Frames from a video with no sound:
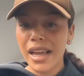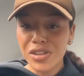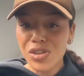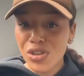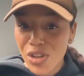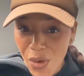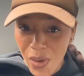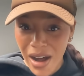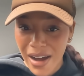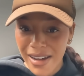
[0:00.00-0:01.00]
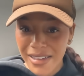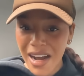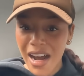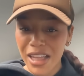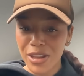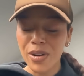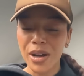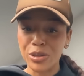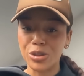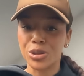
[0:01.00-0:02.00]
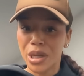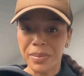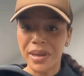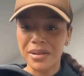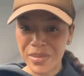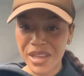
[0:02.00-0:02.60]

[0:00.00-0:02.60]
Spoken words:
It's so hard. I thought I was tripping,